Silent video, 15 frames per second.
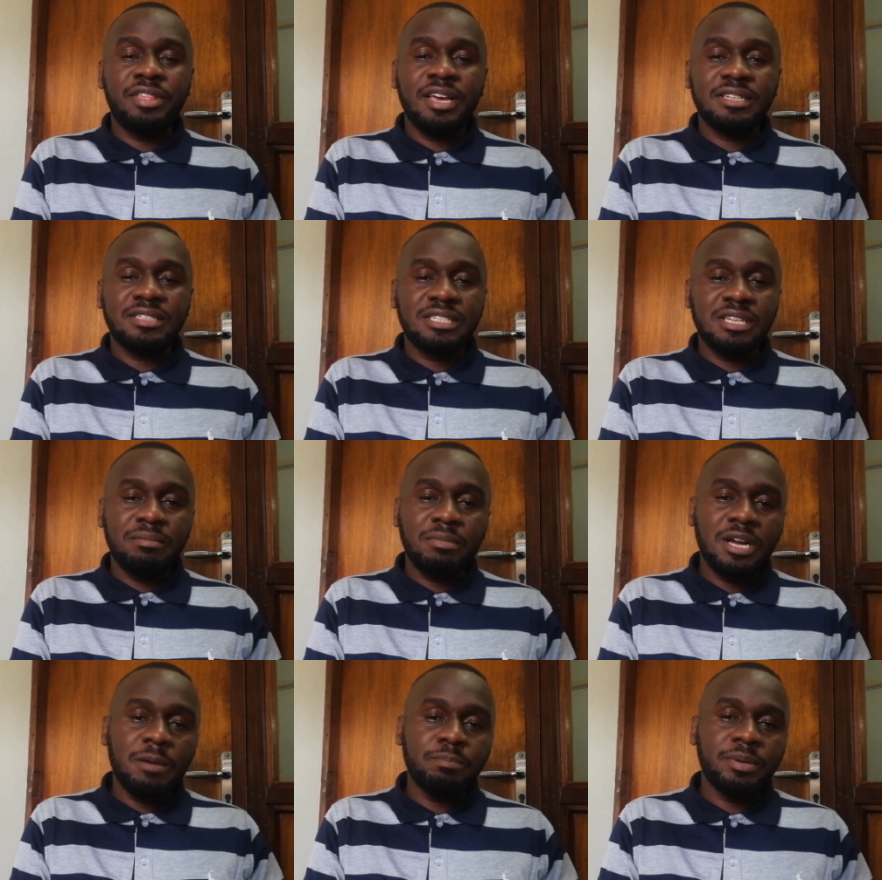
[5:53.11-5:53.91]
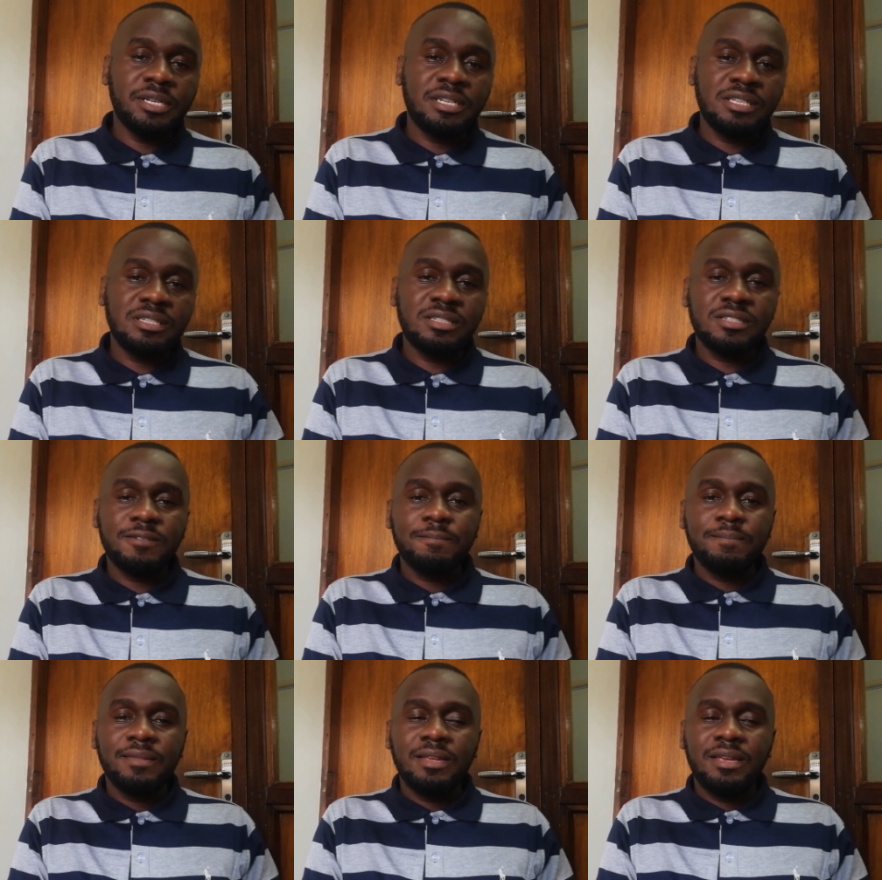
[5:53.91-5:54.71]
There are some companies
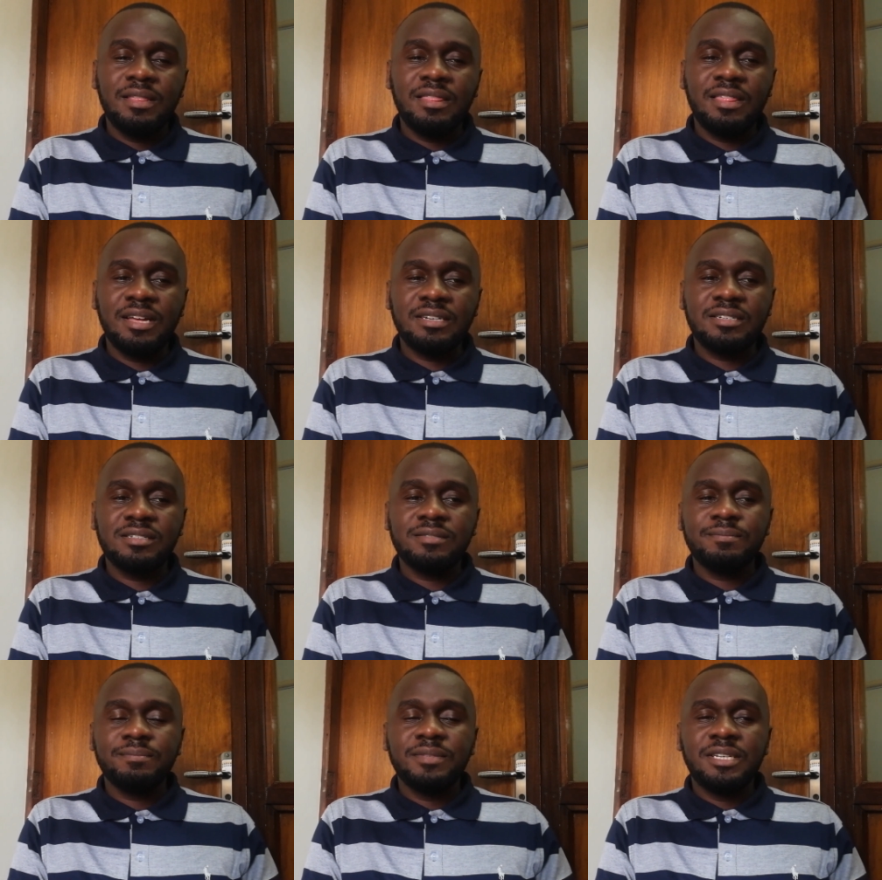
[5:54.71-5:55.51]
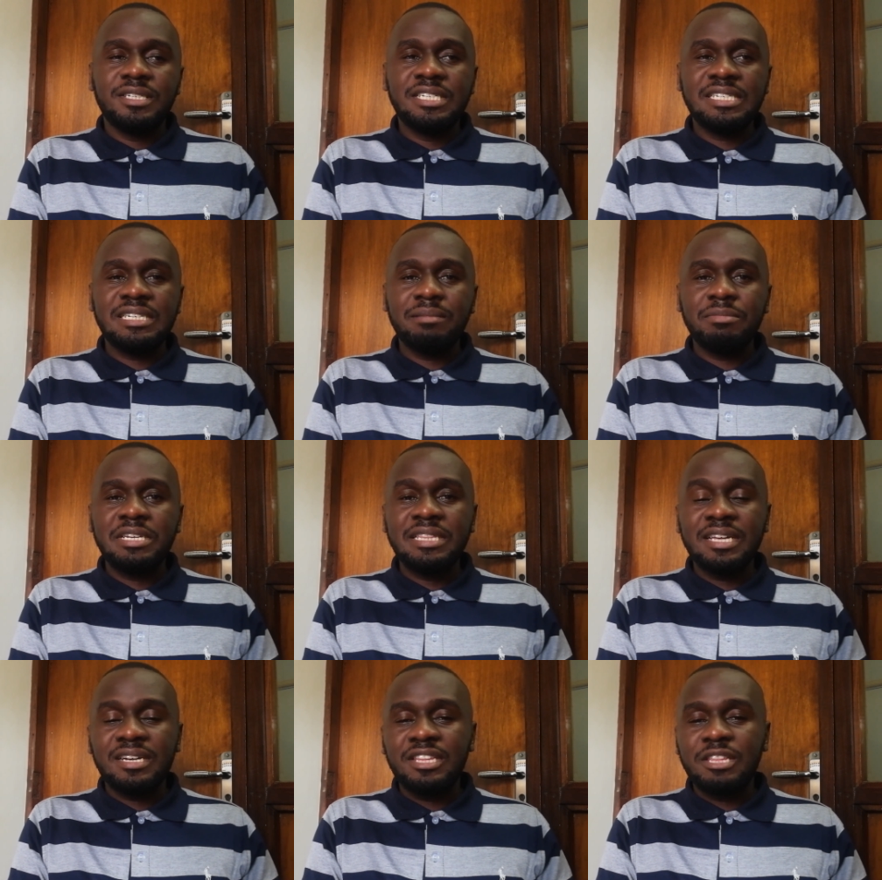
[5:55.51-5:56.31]
that
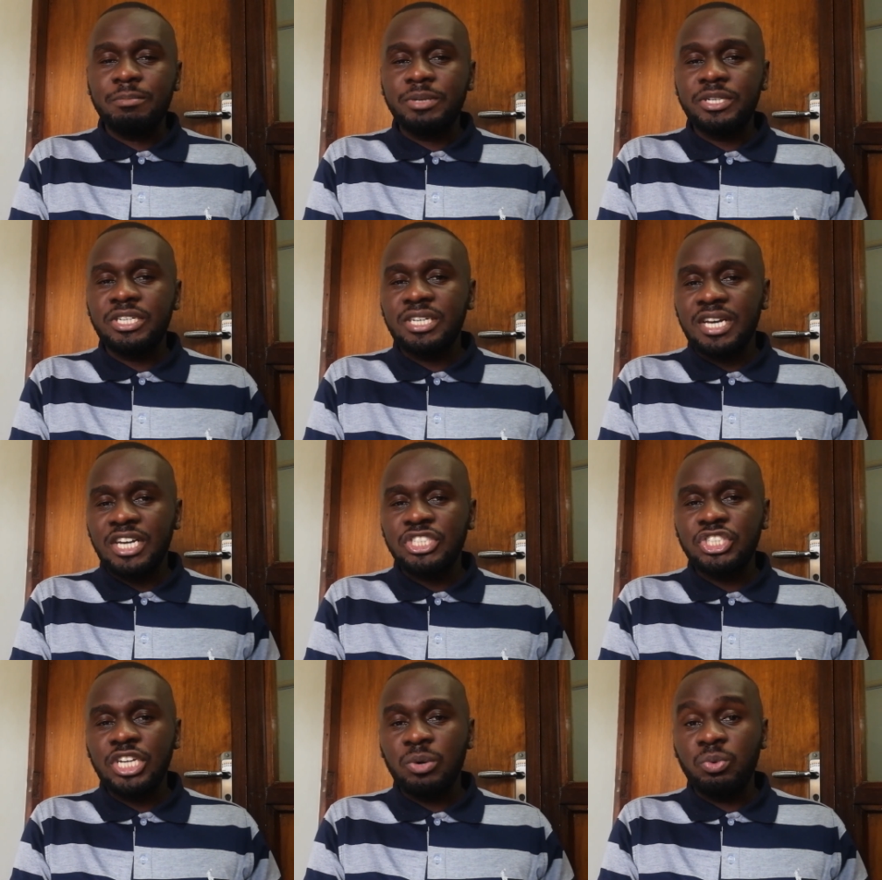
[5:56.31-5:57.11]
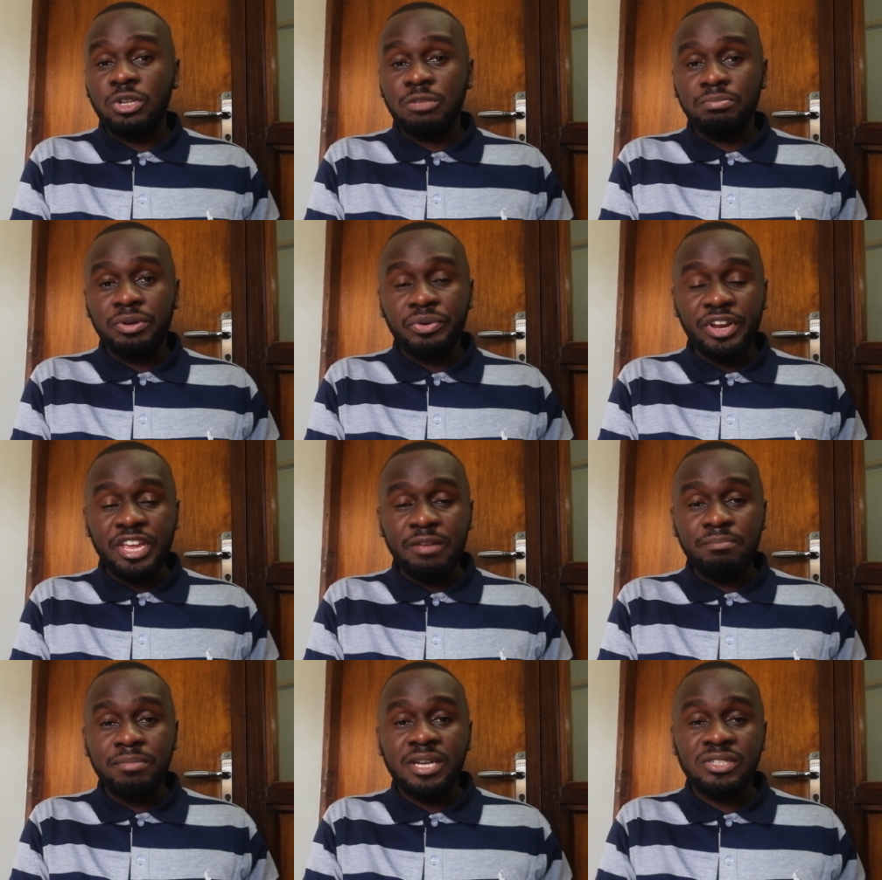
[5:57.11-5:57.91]
determine that the petty cashier will be
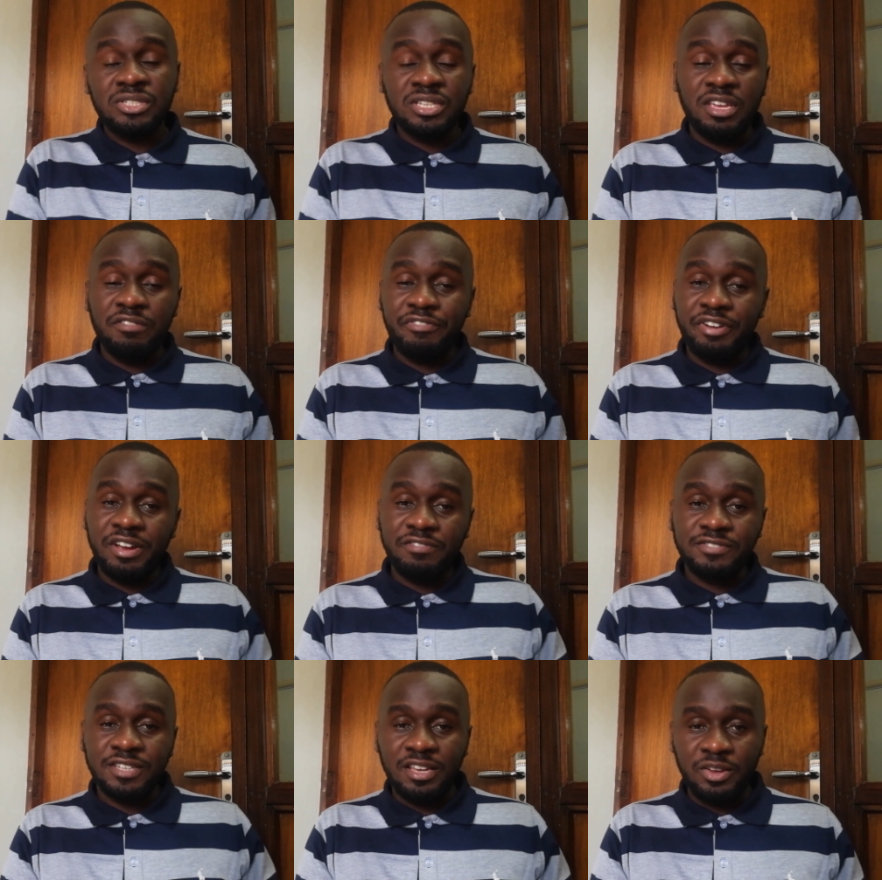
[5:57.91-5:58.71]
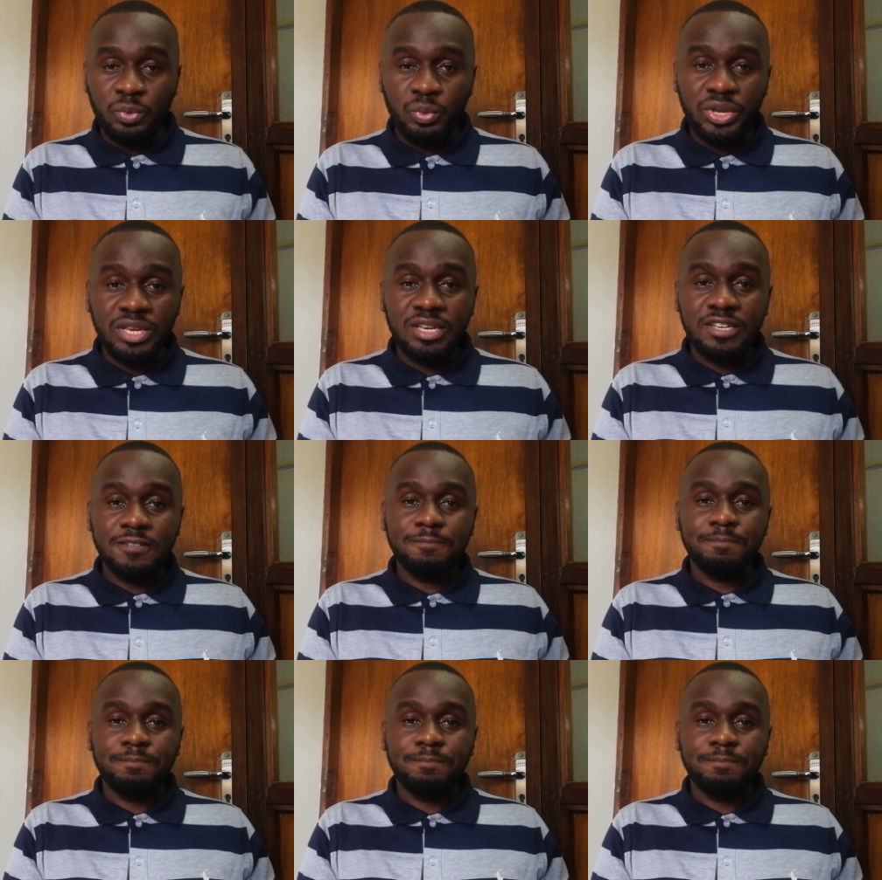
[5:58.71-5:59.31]
reimbursed every after a week.